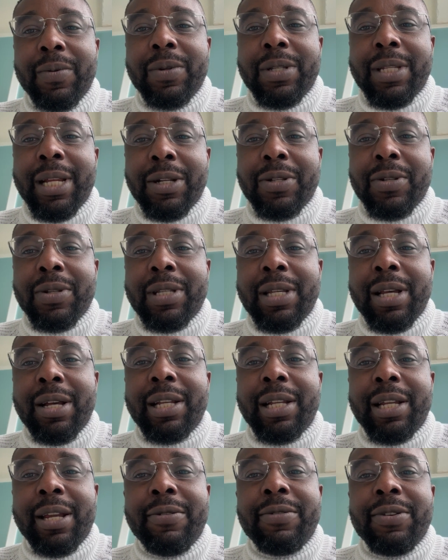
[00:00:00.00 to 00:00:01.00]
start to
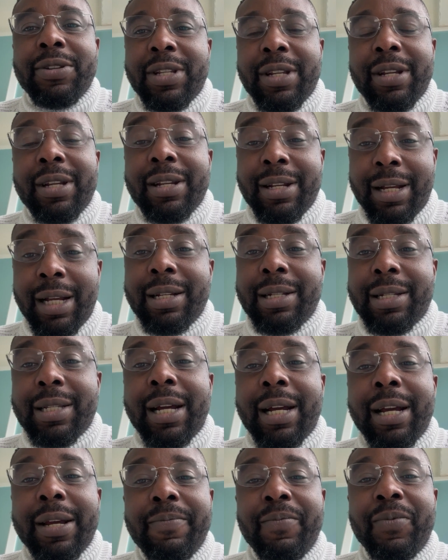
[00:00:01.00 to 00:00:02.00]
sell kerosene at the
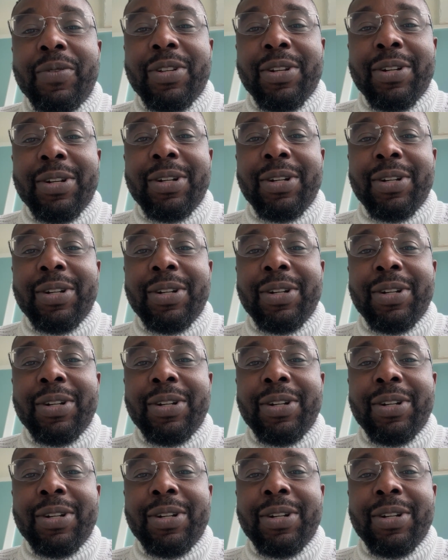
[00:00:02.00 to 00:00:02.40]
time. So